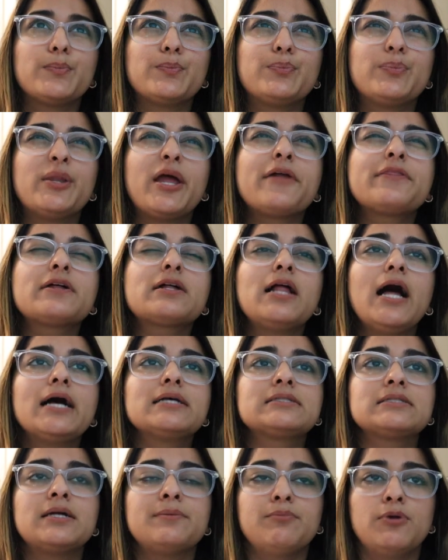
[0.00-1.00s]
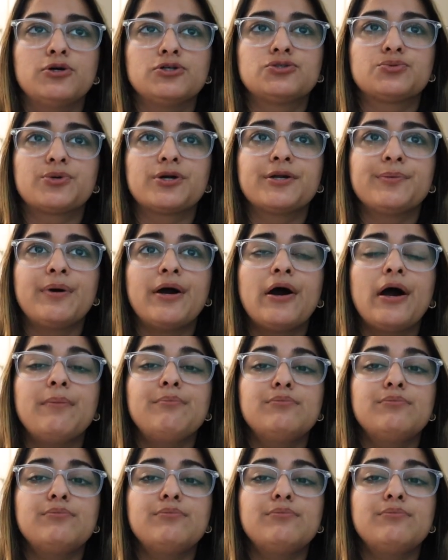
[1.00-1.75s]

not the class that I'm most worried about.